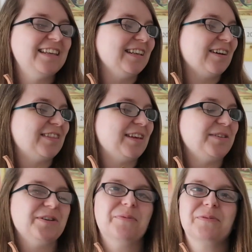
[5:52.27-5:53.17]
You know,
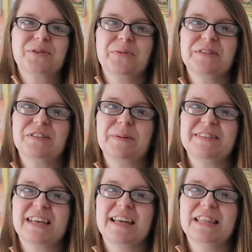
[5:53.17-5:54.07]
you don't want toys to be
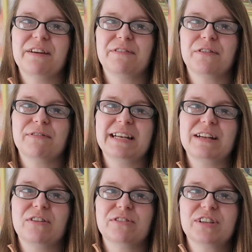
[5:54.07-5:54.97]
sat in there for a really long